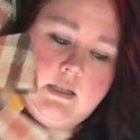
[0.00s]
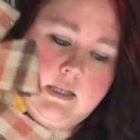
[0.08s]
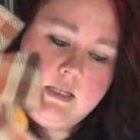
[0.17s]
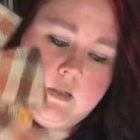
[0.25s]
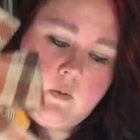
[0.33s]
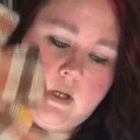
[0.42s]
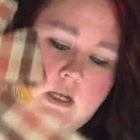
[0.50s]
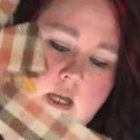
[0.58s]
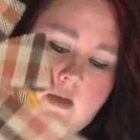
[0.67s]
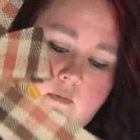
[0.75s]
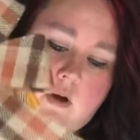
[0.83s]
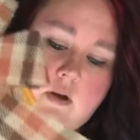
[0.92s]
this one
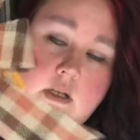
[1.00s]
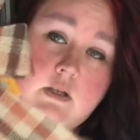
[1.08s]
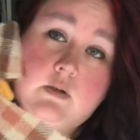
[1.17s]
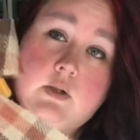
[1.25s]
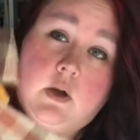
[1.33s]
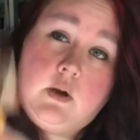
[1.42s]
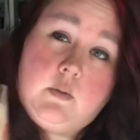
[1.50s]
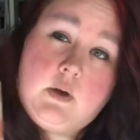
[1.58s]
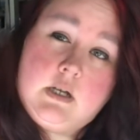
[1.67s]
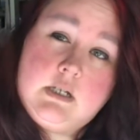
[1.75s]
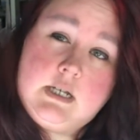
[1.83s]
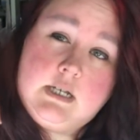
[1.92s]
I've already used on a
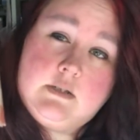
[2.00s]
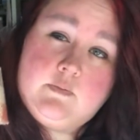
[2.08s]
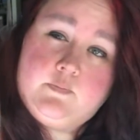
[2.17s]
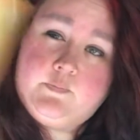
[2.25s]
project,